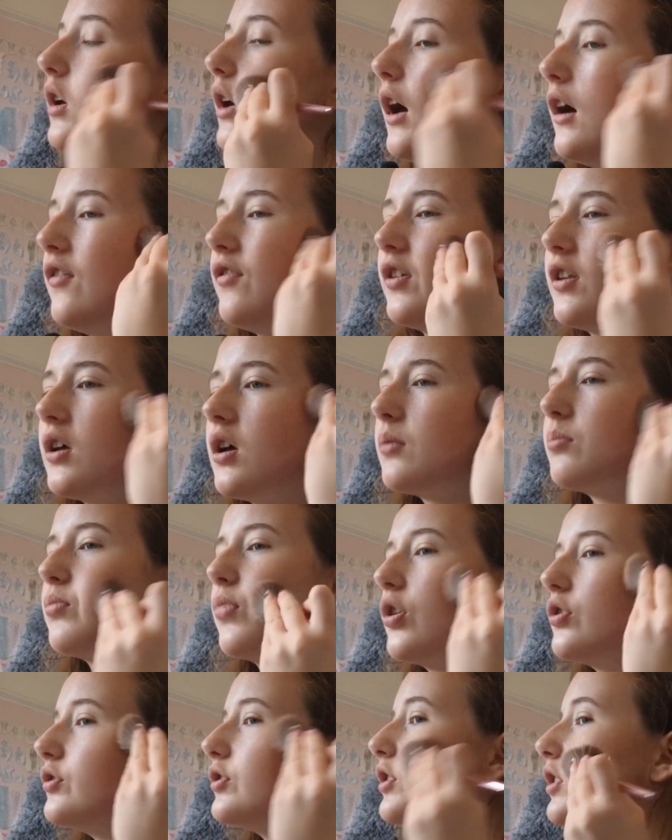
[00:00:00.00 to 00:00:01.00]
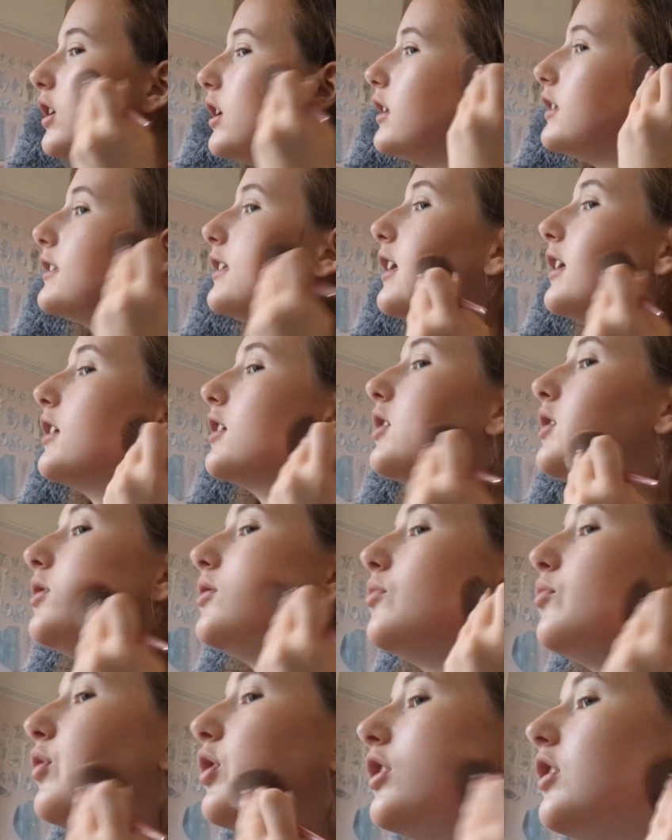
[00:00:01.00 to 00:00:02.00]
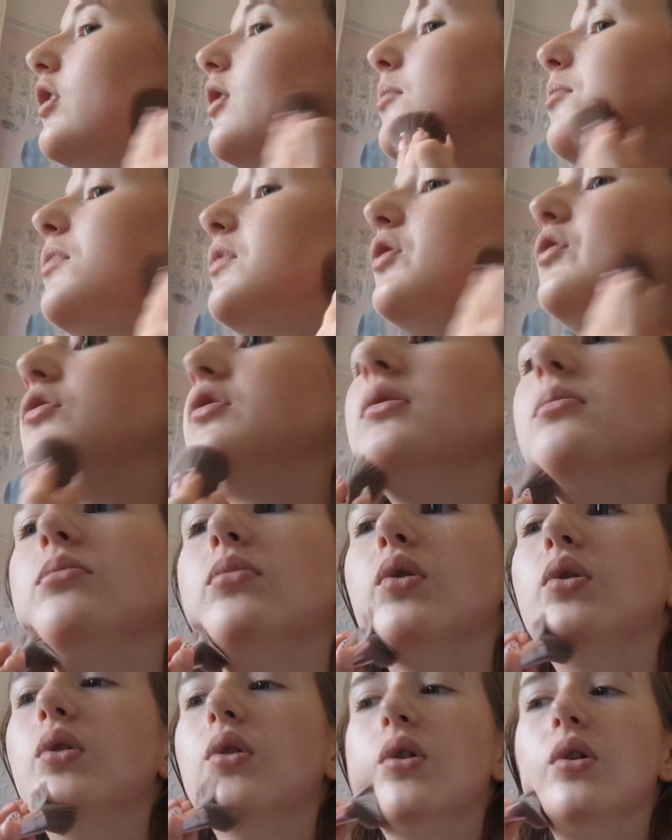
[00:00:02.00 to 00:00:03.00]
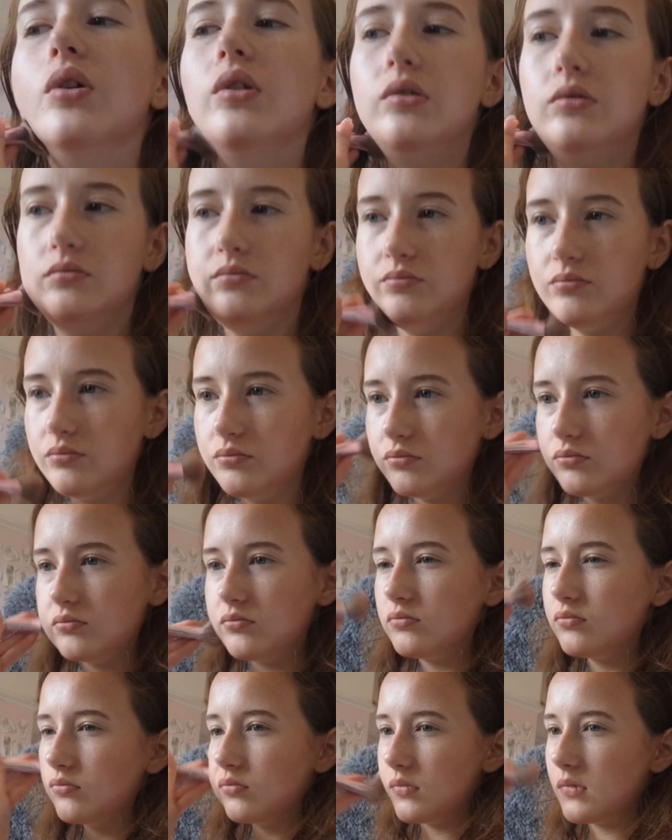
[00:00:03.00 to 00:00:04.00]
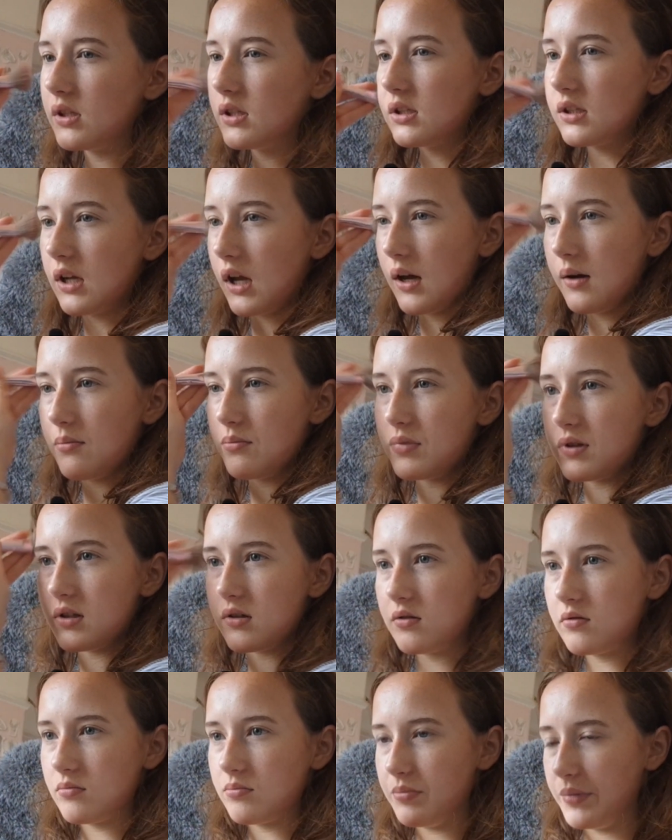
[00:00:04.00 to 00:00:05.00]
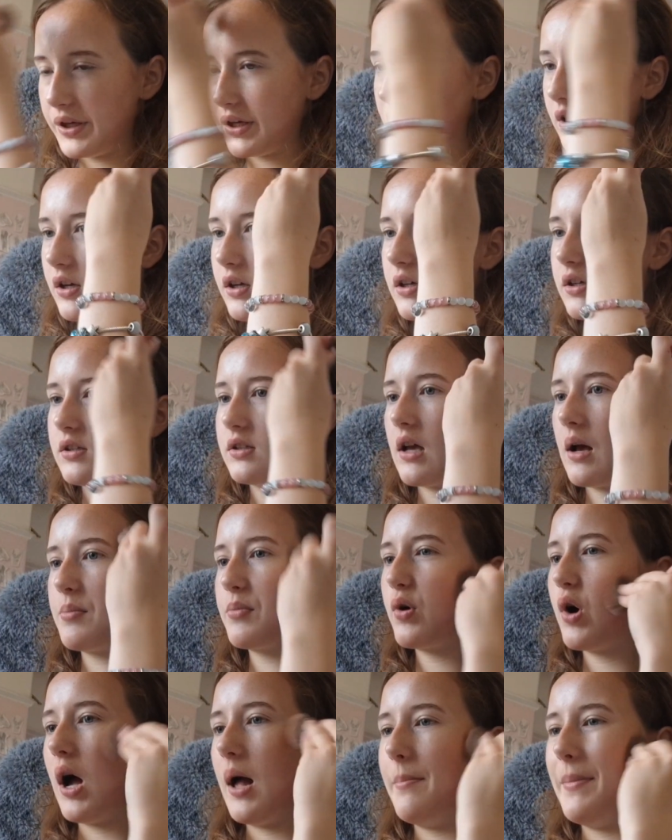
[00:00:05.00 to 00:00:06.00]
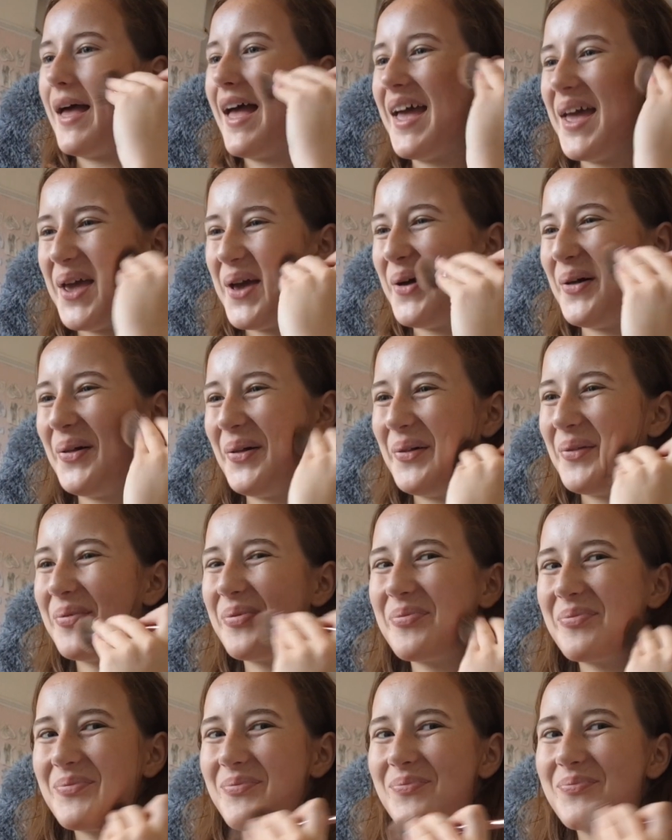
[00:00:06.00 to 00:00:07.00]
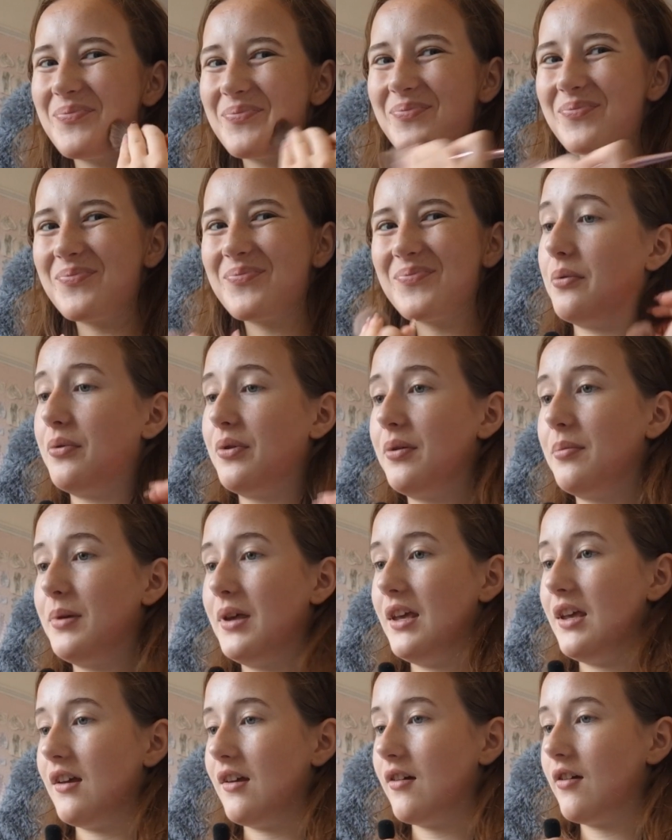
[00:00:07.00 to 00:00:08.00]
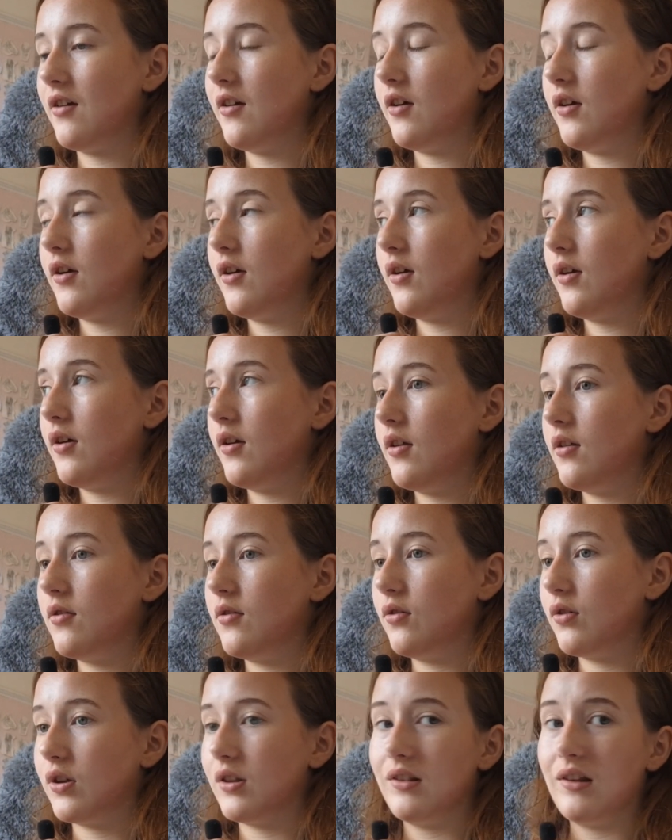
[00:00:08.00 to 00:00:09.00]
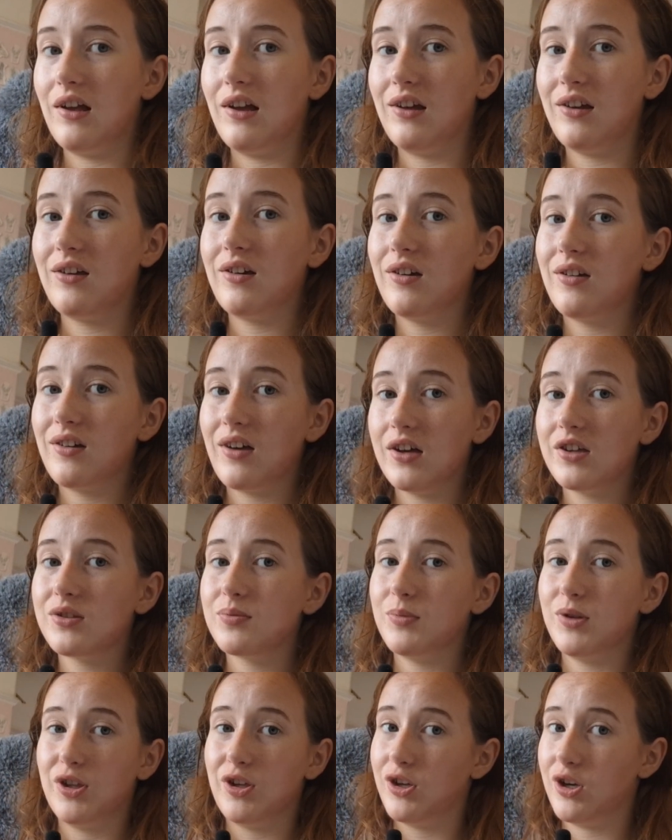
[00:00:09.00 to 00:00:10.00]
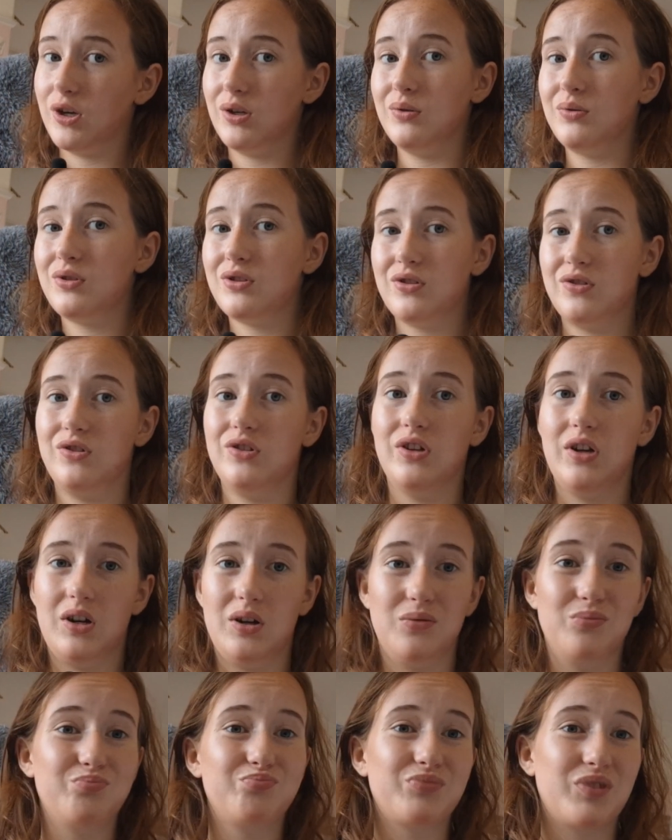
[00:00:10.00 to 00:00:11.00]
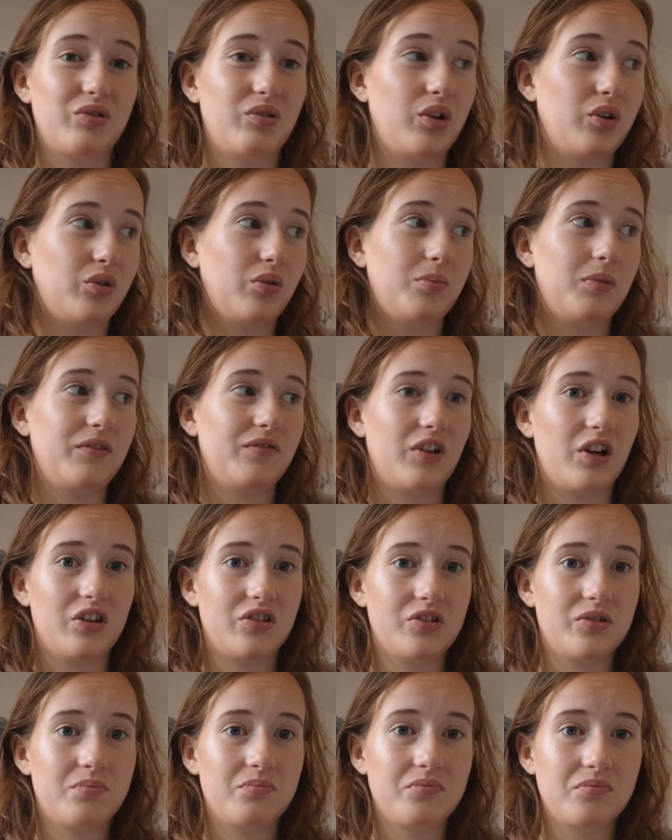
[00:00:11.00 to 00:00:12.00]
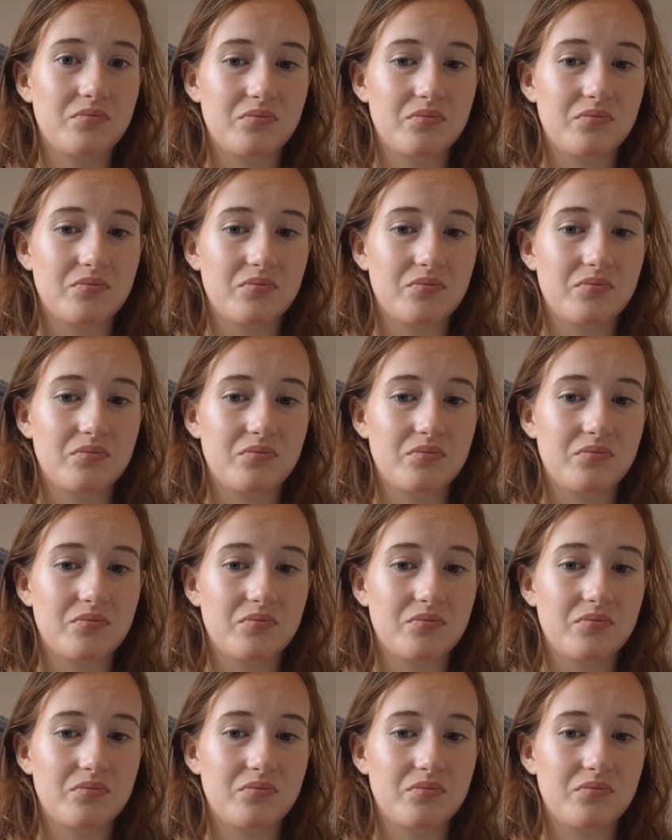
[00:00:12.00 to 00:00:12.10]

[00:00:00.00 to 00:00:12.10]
I feel like bronzer is like one of the most important steps because I'm quite pale. I don't want to be looking like Casper the Ghost, you know, around all my friends.